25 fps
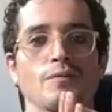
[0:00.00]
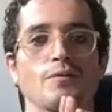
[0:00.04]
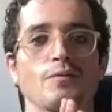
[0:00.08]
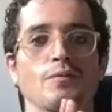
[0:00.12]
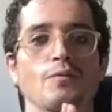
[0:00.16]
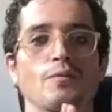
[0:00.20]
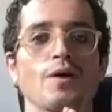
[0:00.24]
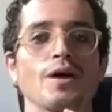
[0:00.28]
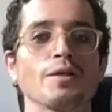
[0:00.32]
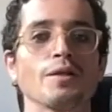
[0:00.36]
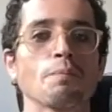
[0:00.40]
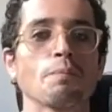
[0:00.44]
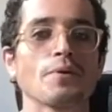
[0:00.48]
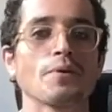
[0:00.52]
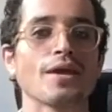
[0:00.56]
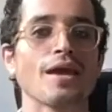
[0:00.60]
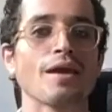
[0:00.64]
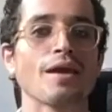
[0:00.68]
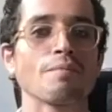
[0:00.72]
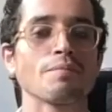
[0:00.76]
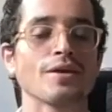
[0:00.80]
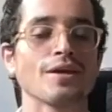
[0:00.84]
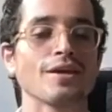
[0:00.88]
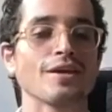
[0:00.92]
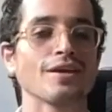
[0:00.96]
1
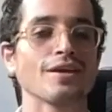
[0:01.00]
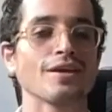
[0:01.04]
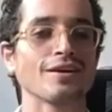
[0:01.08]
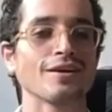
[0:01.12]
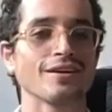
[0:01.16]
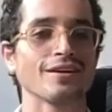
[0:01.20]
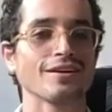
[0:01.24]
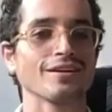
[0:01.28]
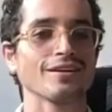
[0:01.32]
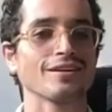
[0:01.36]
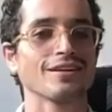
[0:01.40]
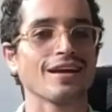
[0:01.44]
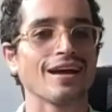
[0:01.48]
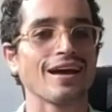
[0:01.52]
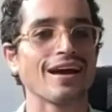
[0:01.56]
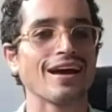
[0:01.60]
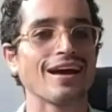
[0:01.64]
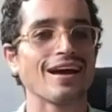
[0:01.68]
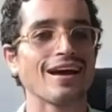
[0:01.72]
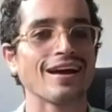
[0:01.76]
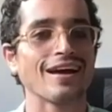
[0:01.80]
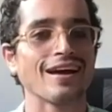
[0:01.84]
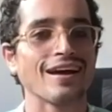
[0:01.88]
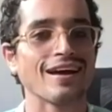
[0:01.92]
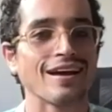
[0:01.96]
p.m. here,
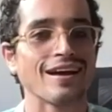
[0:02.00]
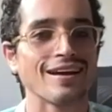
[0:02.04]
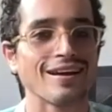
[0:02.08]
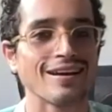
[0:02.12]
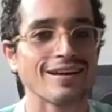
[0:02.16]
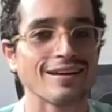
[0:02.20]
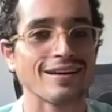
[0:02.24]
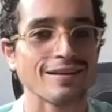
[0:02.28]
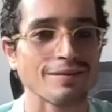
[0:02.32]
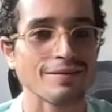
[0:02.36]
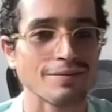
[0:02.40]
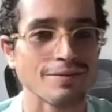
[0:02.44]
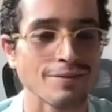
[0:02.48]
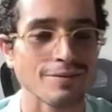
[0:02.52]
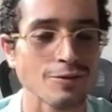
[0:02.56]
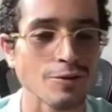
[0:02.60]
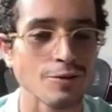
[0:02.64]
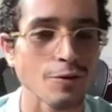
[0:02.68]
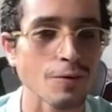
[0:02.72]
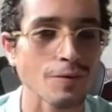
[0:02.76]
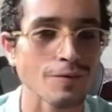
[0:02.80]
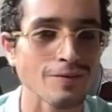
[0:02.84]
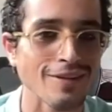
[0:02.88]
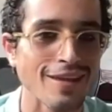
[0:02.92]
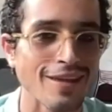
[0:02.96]
um,
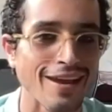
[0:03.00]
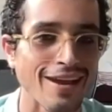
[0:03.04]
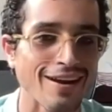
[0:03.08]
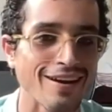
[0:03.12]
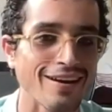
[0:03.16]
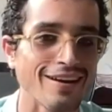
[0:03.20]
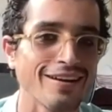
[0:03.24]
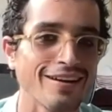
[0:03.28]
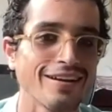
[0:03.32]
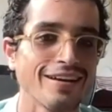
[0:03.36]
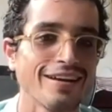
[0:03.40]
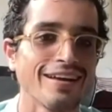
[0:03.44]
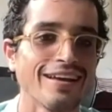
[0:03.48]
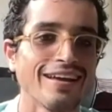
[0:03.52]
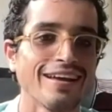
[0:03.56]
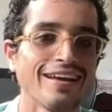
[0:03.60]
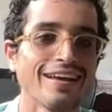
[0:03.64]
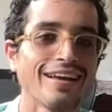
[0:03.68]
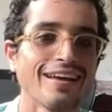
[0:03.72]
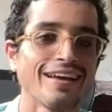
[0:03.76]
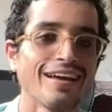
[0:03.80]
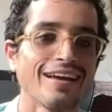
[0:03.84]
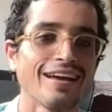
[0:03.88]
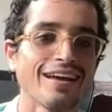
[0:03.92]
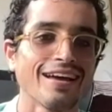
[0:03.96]
noon there.
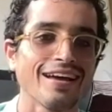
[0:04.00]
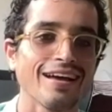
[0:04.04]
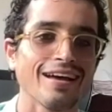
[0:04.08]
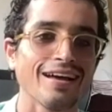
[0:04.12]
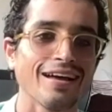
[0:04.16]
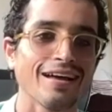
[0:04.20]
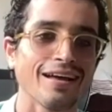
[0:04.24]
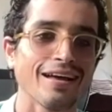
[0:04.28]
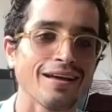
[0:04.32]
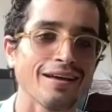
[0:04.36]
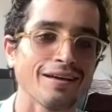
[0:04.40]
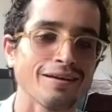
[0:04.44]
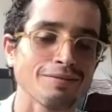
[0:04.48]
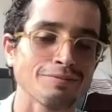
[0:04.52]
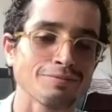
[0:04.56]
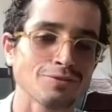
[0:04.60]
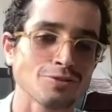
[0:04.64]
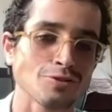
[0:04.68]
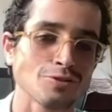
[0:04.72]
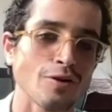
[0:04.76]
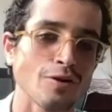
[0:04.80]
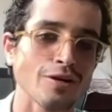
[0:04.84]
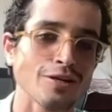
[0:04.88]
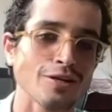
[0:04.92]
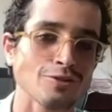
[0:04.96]
Um,
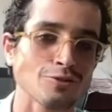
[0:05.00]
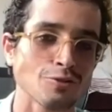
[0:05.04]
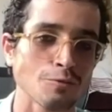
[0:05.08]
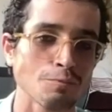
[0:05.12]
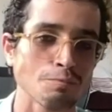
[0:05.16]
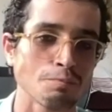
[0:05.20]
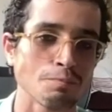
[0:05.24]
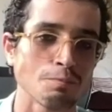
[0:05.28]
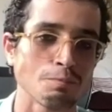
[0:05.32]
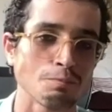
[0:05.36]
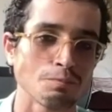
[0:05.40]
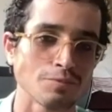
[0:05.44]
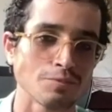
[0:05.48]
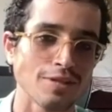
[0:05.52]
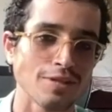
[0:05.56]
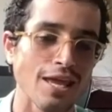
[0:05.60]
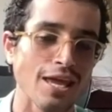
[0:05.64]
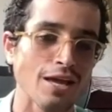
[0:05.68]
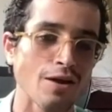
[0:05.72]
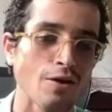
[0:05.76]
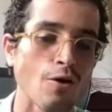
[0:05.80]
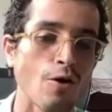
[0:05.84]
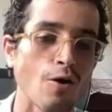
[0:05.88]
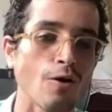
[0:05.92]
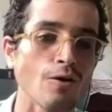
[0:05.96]
sorry to
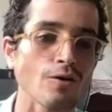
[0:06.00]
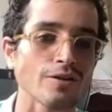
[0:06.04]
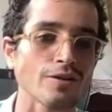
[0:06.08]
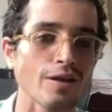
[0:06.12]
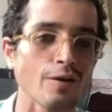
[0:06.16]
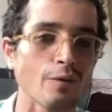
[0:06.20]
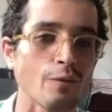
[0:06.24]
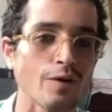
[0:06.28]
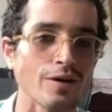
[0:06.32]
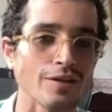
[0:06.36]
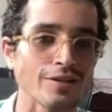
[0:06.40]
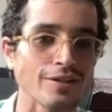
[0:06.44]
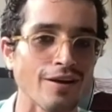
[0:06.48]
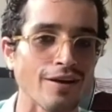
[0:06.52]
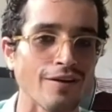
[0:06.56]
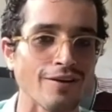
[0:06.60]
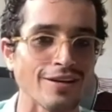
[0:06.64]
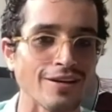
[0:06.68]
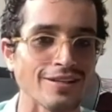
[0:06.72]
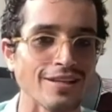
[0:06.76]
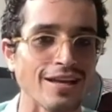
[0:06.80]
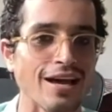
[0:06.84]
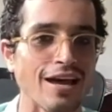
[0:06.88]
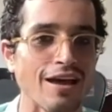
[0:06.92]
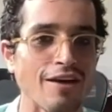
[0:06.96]
take all the one hour
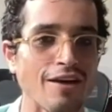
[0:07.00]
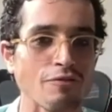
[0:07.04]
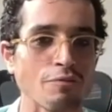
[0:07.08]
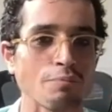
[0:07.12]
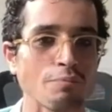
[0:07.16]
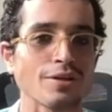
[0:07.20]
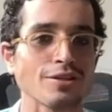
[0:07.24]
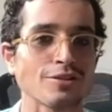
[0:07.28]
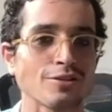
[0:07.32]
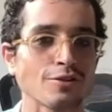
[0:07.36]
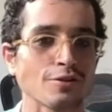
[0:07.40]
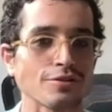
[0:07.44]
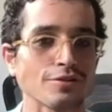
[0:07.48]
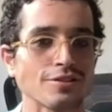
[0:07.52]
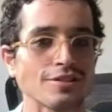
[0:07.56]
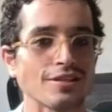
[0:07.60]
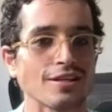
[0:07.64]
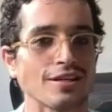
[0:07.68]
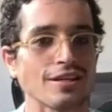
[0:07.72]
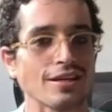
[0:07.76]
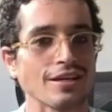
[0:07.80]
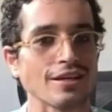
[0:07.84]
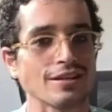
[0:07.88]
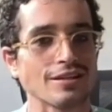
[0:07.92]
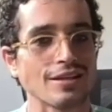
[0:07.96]
and a half, but you
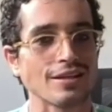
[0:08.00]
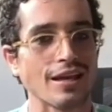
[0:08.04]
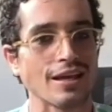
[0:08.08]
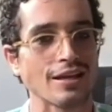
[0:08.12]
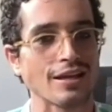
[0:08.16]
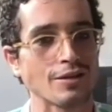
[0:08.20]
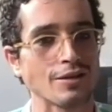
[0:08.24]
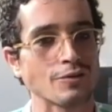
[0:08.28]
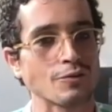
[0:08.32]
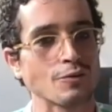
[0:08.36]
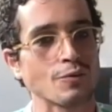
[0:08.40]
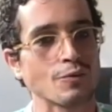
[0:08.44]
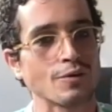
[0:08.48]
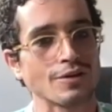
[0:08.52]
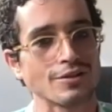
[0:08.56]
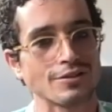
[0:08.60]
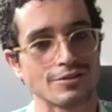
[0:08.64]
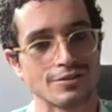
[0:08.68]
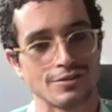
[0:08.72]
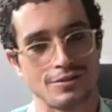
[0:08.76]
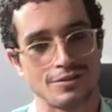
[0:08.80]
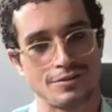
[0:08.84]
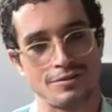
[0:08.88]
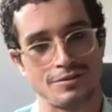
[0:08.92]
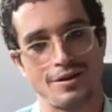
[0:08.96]
see that it
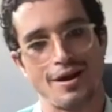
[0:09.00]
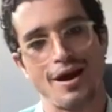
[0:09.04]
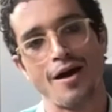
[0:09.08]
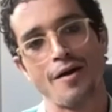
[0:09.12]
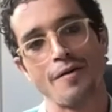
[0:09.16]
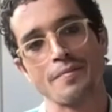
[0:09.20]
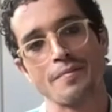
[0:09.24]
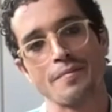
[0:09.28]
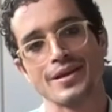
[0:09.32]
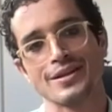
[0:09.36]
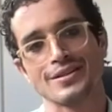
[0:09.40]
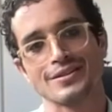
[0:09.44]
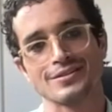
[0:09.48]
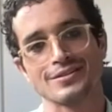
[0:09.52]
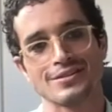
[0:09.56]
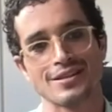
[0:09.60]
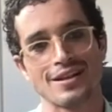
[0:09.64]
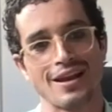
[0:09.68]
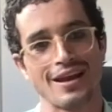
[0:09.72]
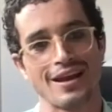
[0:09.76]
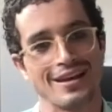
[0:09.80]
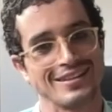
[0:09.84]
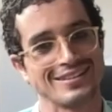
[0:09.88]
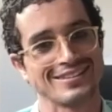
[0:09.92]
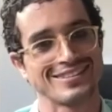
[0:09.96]
was how many
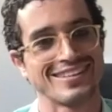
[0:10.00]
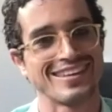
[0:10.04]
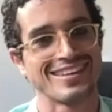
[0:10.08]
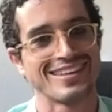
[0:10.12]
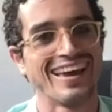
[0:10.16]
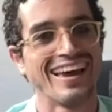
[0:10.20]
slides?